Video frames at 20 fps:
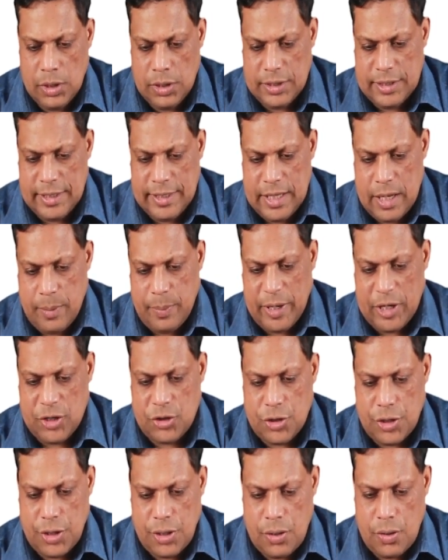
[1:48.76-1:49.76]
See the
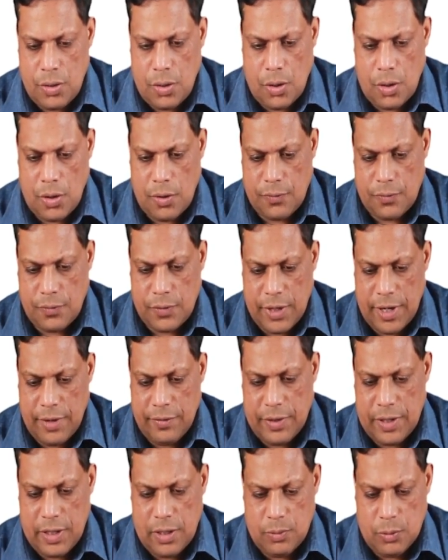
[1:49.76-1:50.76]
picture of
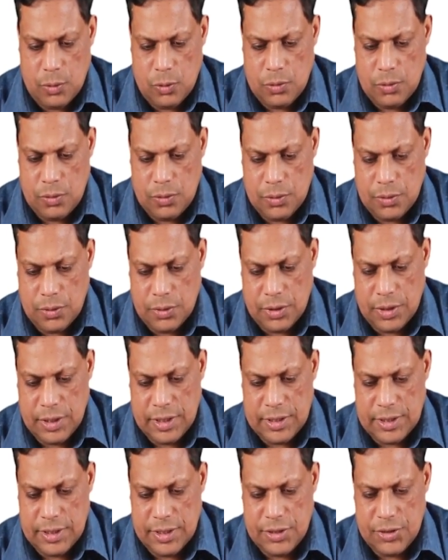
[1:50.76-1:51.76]
clavicle bone.
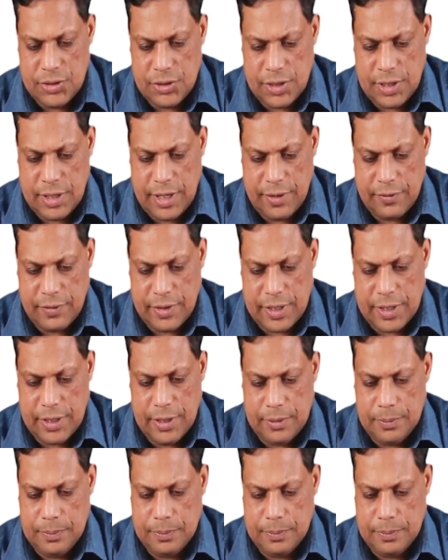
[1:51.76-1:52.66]
This is clavicle.